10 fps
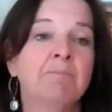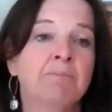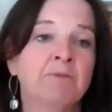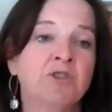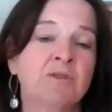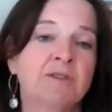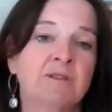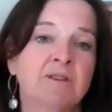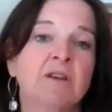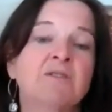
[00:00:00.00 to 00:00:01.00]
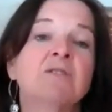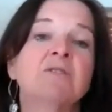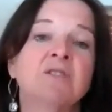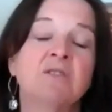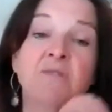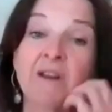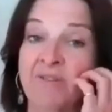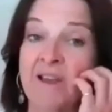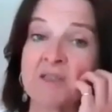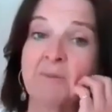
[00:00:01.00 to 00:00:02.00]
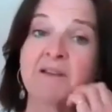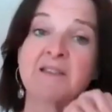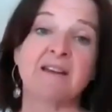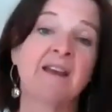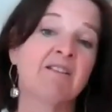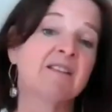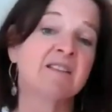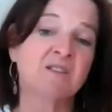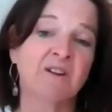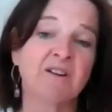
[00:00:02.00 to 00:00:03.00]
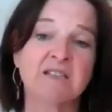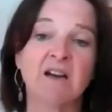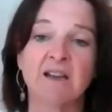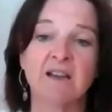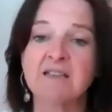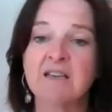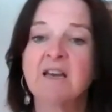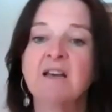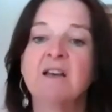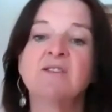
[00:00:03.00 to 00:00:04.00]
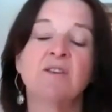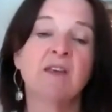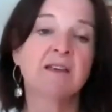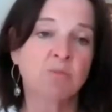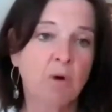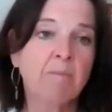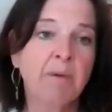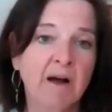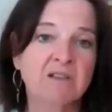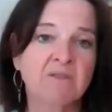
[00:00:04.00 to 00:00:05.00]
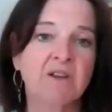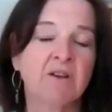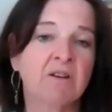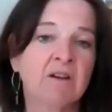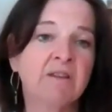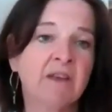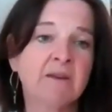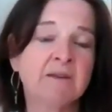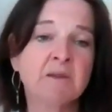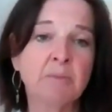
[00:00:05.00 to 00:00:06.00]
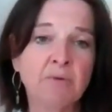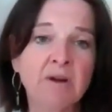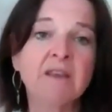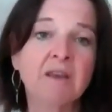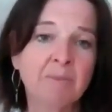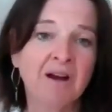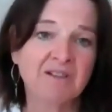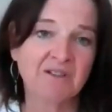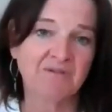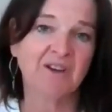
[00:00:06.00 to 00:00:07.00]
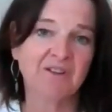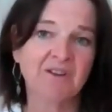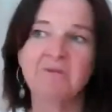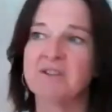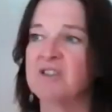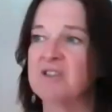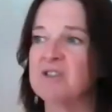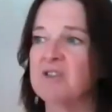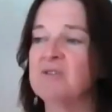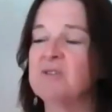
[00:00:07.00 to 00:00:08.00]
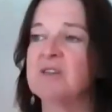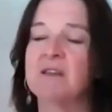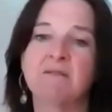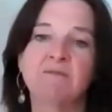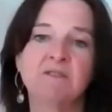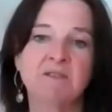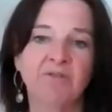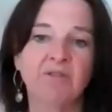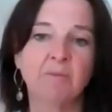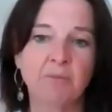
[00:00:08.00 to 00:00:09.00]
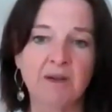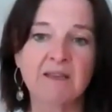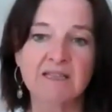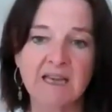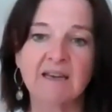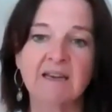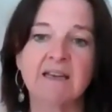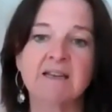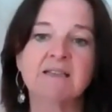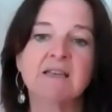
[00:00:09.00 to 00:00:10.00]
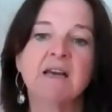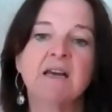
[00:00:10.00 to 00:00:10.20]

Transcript: produce, to develop flexibility in an area that's very tight. So that's one part of yoga. Then there's the breathing part of yoga, which is using different breathing techniques